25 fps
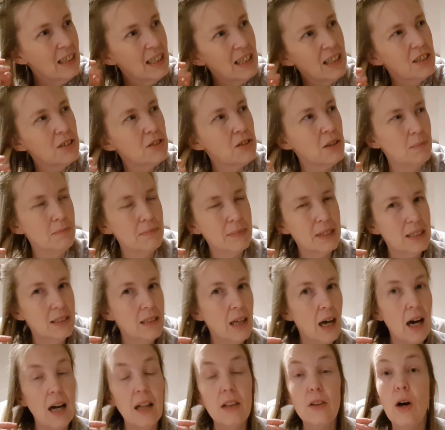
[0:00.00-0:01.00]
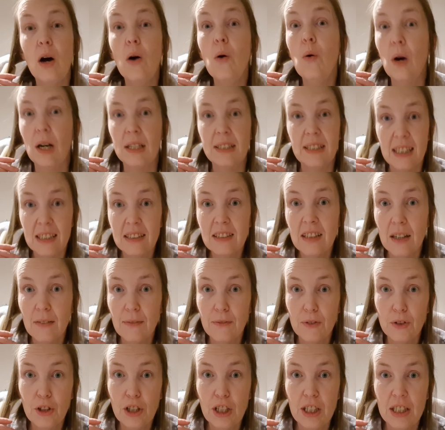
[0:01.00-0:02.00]
Like some, I did
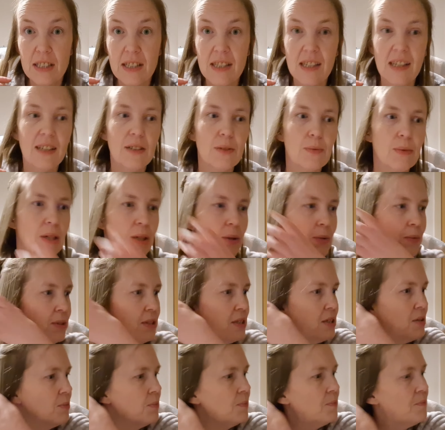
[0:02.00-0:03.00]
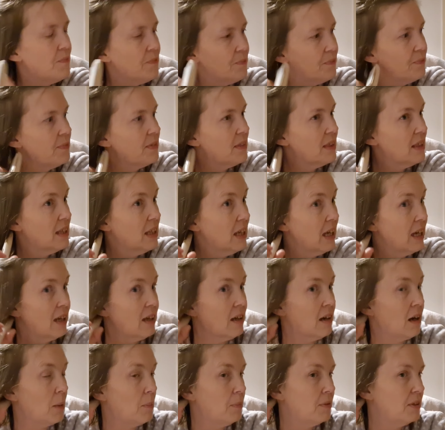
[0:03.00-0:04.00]
have Lucozade when I wasn't the
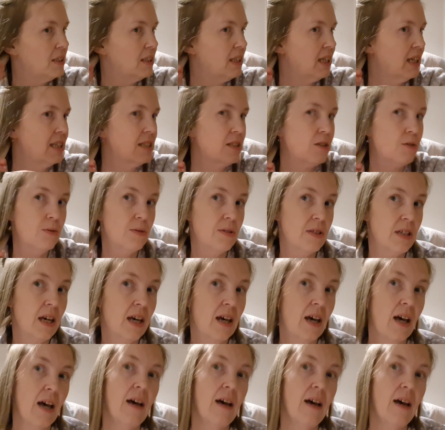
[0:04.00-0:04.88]
couple of days, because